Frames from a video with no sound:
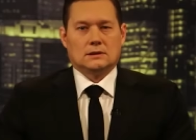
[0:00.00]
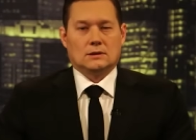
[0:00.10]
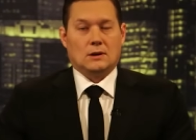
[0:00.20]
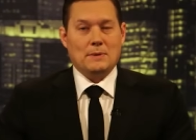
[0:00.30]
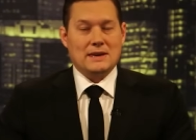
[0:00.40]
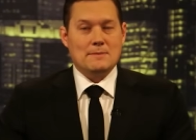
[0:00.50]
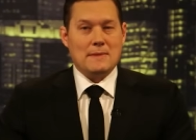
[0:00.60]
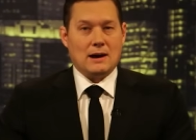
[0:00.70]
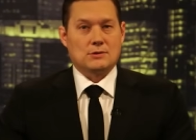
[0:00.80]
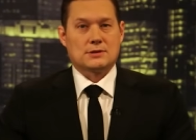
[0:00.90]
Well, Mickey
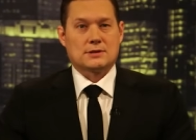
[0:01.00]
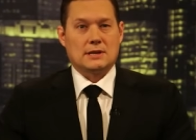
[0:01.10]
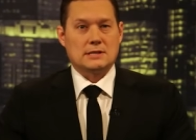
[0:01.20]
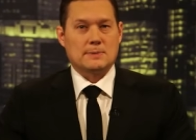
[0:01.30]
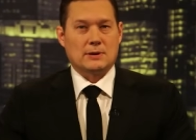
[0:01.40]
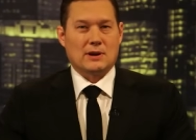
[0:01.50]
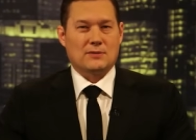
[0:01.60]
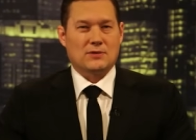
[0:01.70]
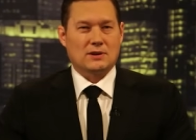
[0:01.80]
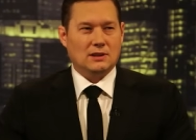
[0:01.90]
Mouse has been
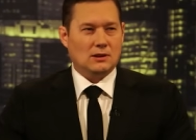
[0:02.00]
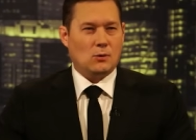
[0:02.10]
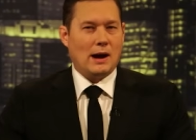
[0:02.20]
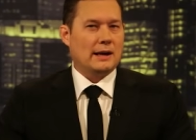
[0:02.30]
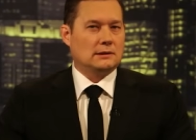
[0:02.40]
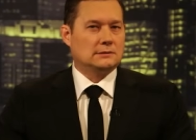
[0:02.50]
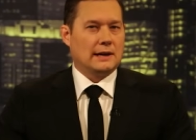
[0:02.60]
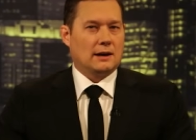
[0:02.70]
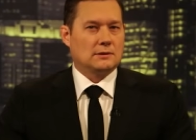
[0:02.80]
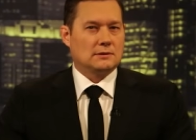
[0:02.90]
around for a little while
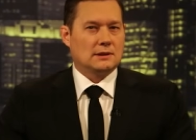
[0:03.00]
now.